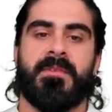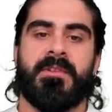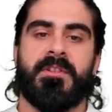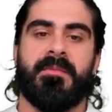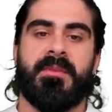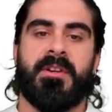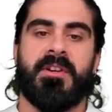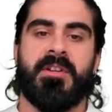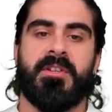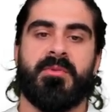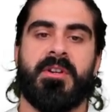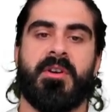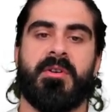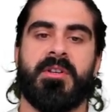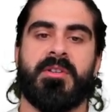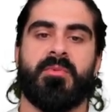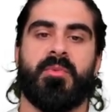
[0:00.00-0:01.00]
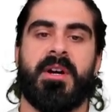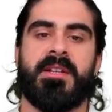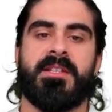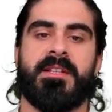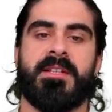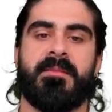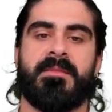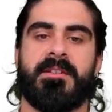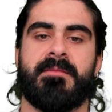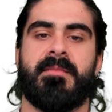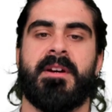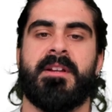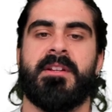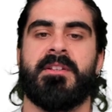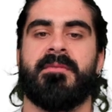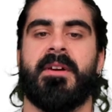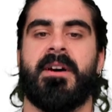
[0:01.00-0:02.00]
So because we know its y-intercept is
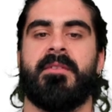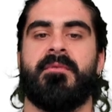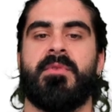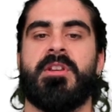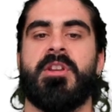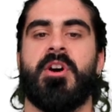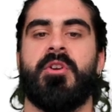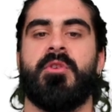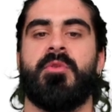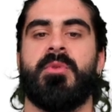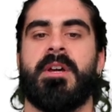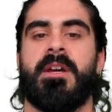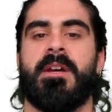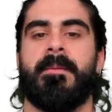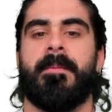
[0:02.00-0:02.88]
minus 5, we know